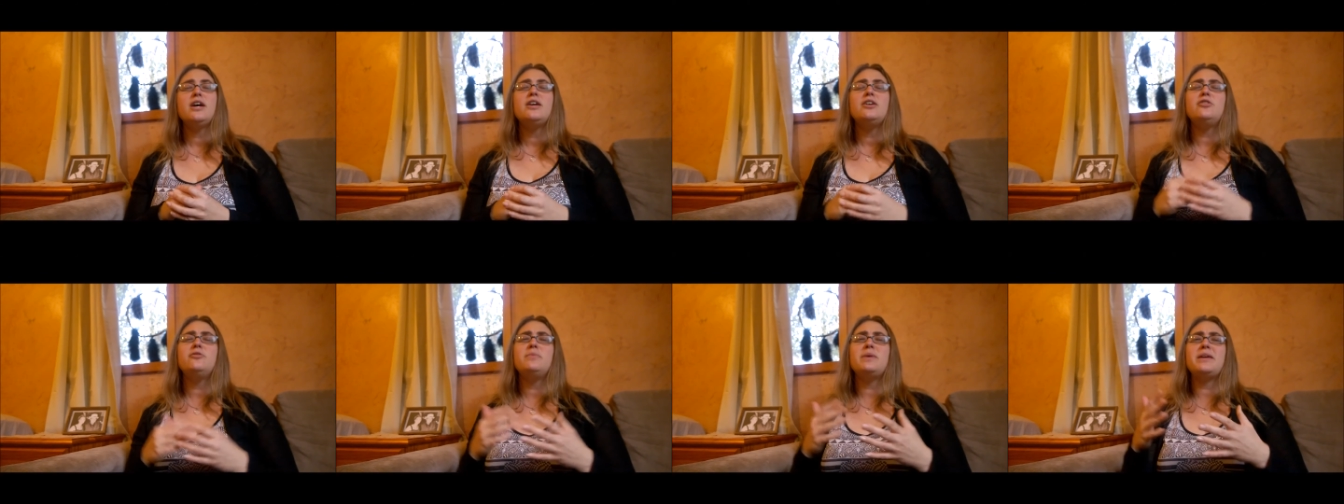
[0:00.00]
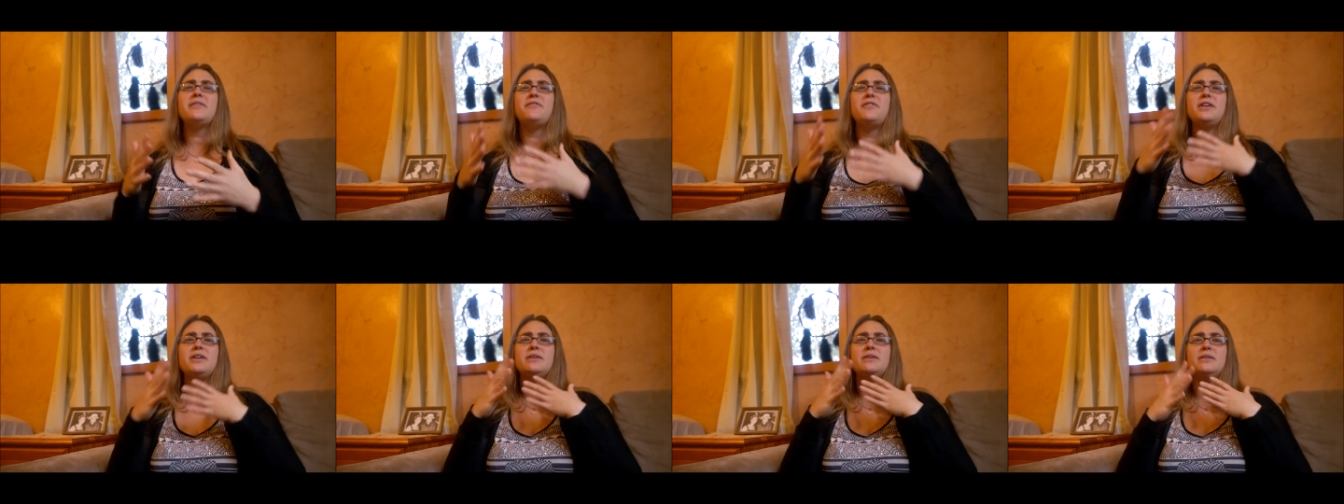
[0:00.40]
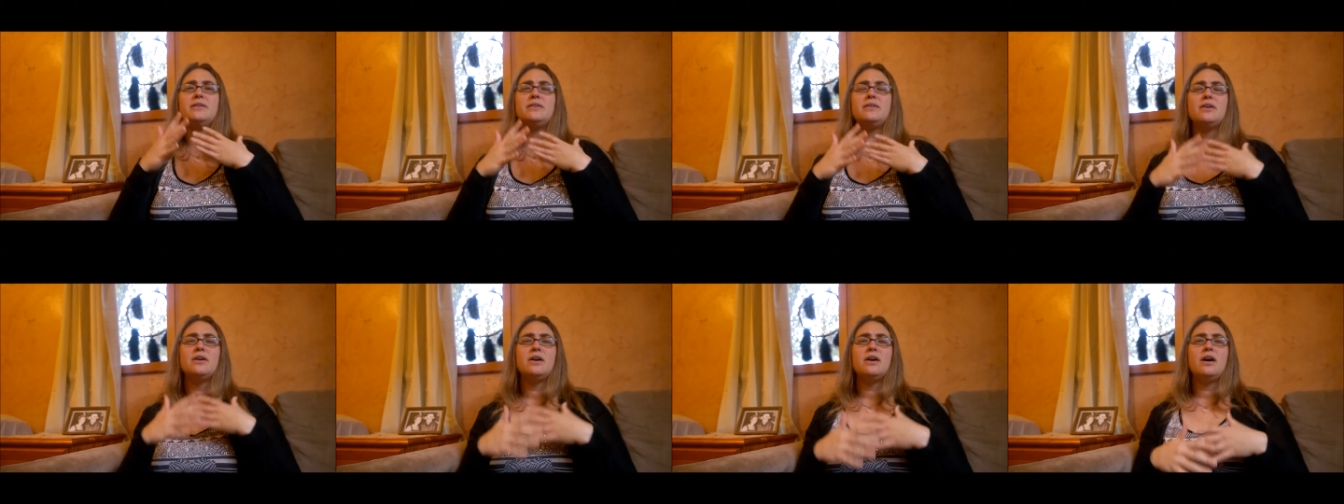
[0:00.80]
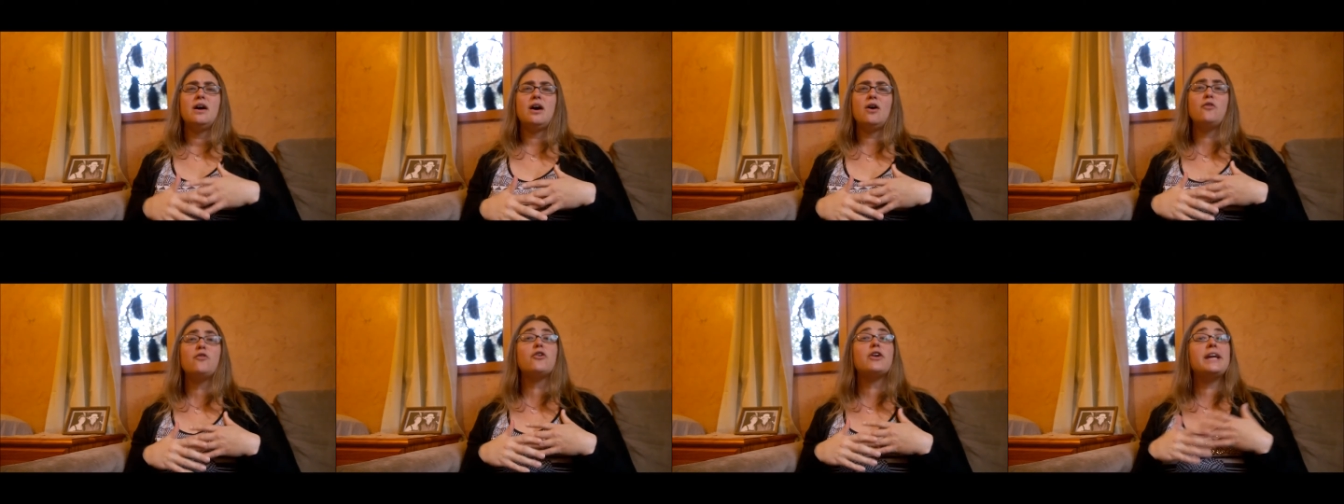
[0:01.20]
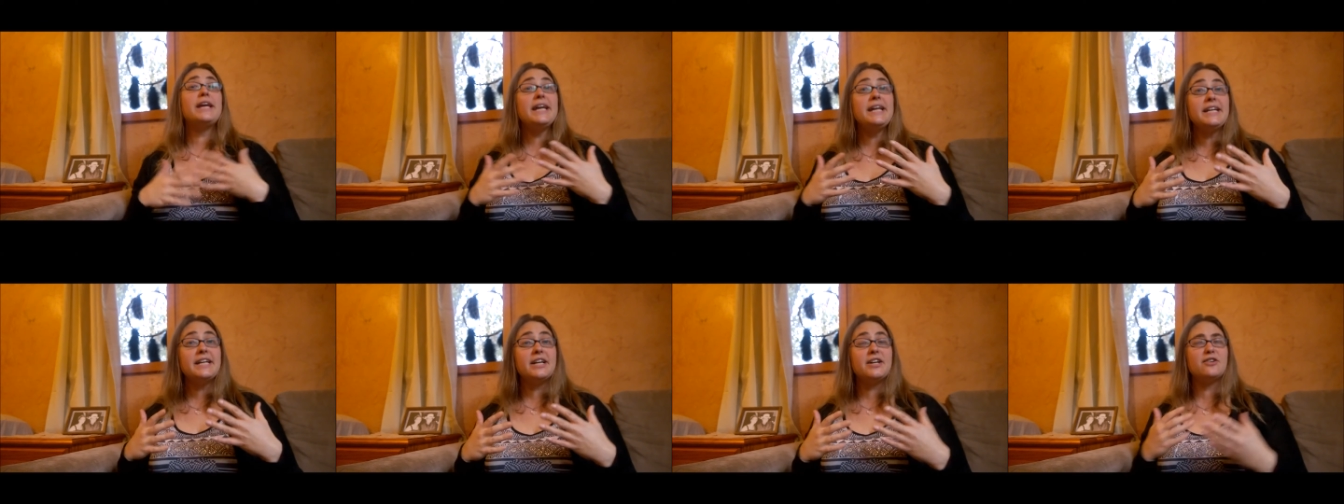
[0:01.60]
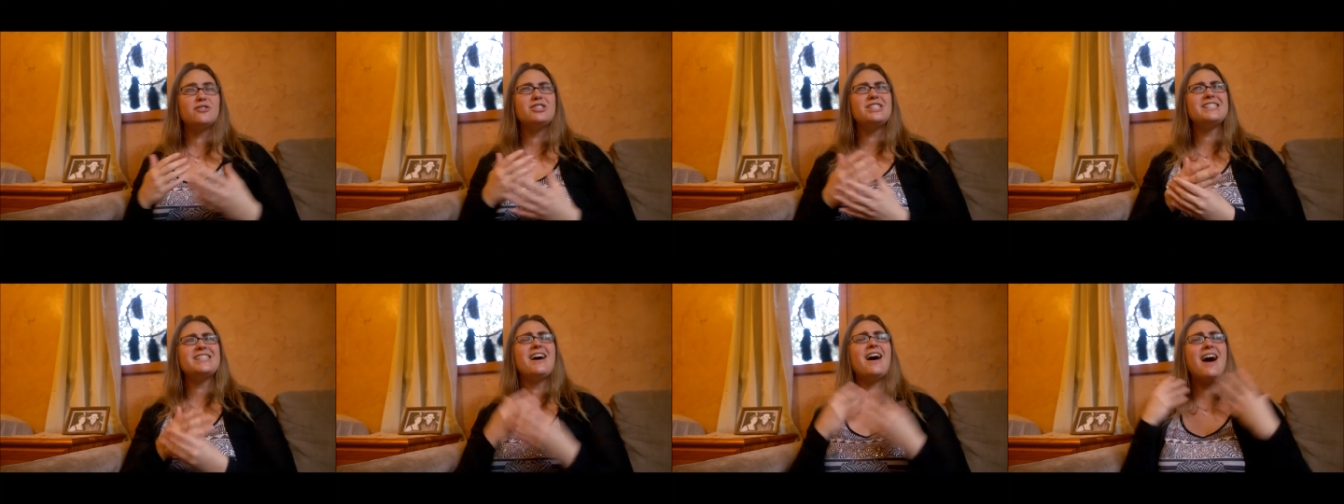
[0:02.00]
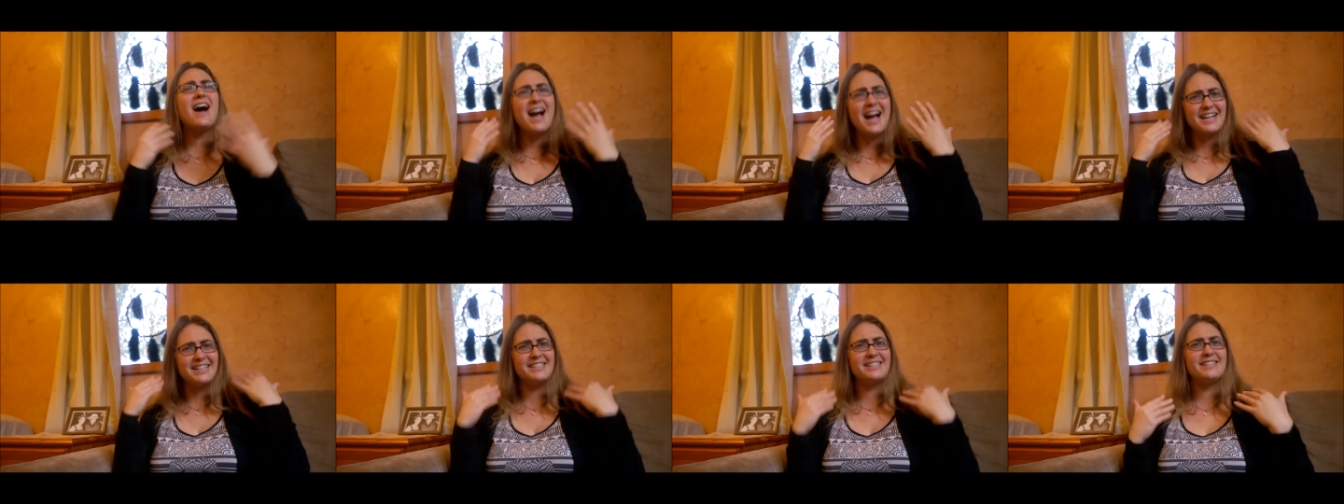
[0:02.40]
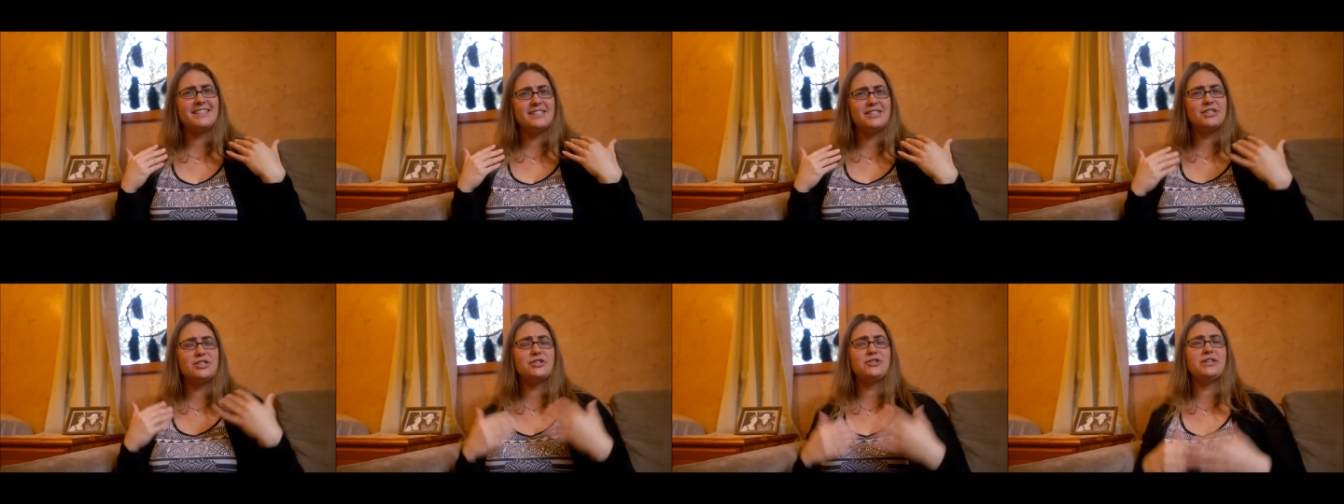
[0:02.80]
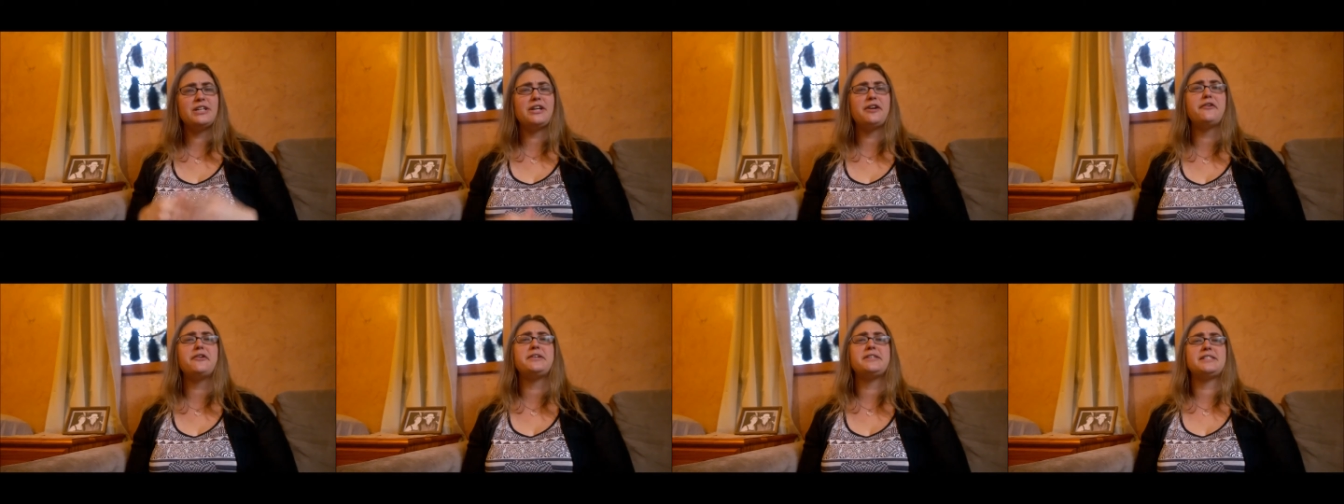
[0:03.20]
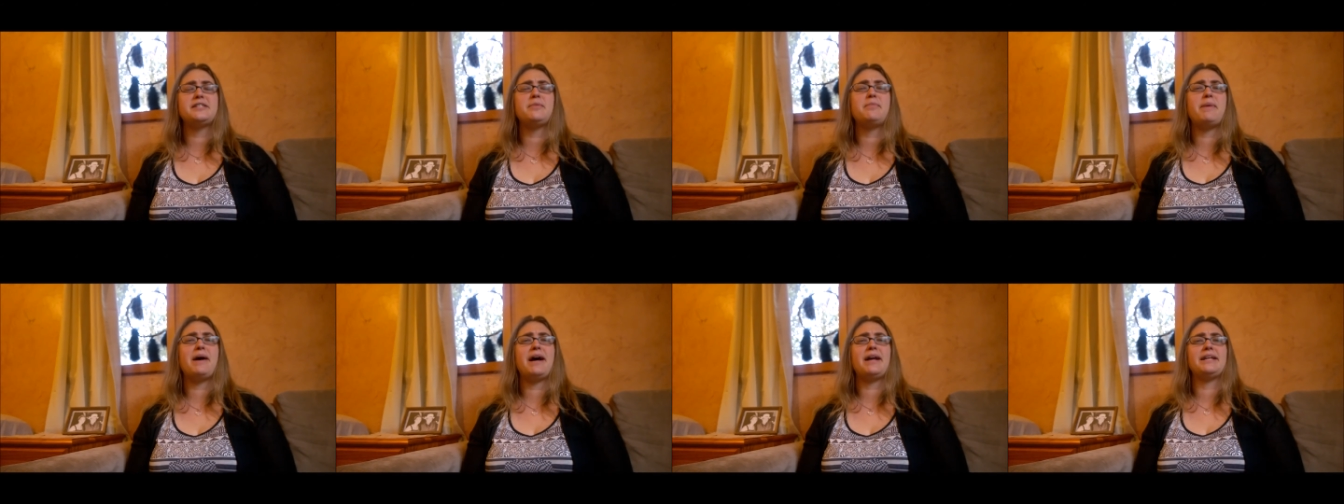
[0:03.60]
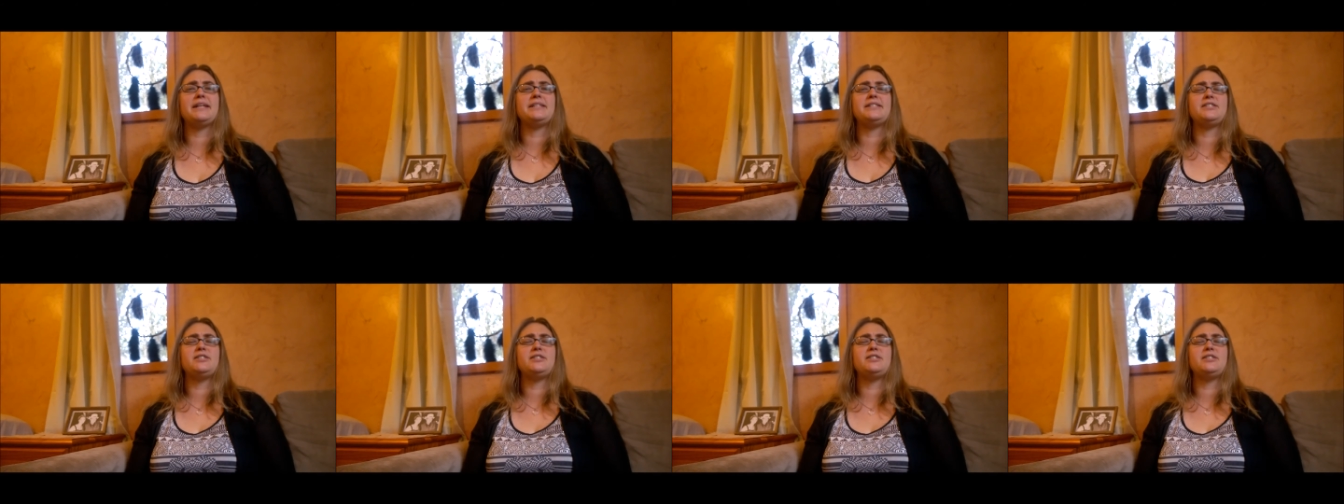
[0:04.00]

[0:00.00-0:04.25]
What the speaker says: you may feel overheated or just hot in certain areas of bodies.